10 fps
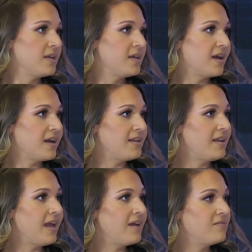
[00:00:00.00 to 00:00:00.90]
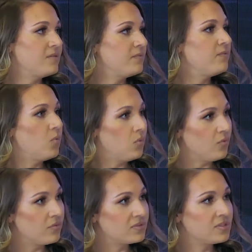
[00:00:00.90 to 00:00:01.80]
I didn't have the
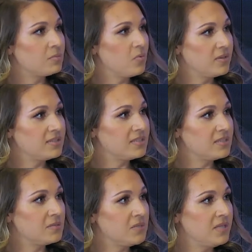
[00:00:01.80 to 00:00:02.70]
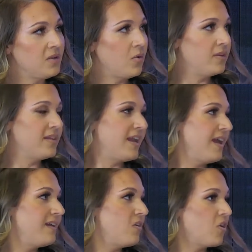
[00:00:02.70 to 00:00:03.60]
full support system, and knowing that I
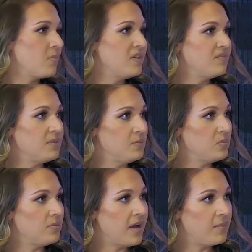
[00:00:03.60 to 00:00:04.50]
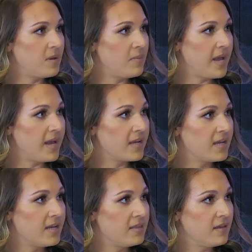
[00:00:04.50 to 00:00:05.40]
had an army of people behind my back
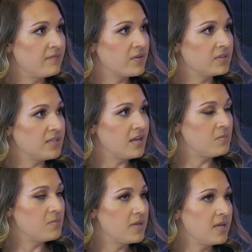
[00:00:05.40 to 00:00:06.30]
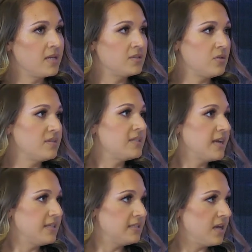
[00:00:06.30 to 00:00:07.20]
that first time. So the
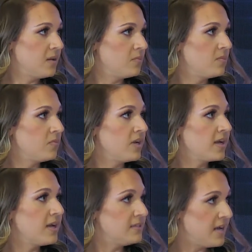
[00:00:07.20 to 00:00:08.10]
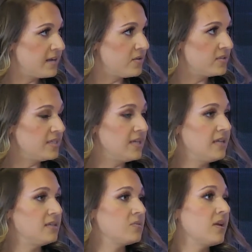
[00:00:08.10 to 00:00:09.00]
second time when I got diagnosed again
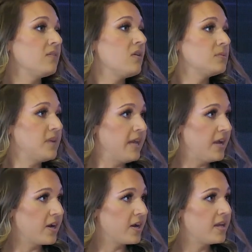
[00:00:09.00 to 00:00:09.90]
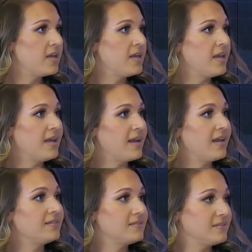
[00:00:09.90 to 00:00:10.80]
is when I lost my hair, and
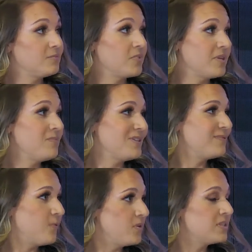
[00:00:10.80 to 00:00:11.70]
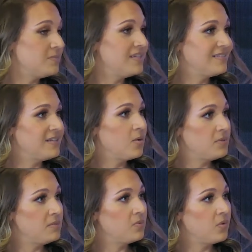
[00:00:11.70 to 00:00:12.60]
I pretty much forced me to tell
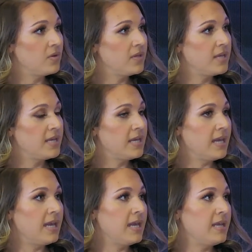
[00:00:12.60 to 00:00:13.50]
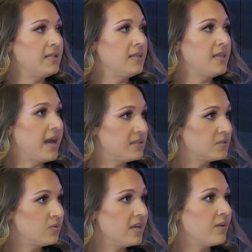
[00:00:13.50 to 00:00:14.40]
people. And that's
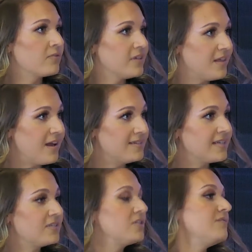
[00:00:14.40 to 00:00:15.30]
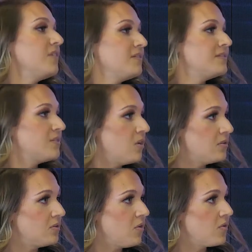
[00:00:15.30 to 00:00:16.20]
when I realized I should have done this all
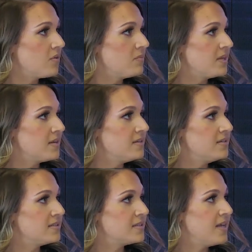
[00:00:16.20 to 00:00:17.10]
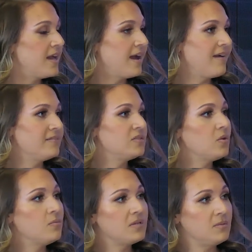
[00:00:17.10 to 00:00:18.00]
along, because I had
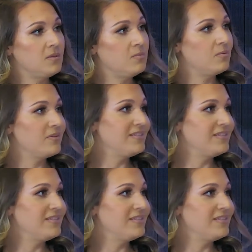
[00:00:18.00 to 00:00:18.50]
so many people reach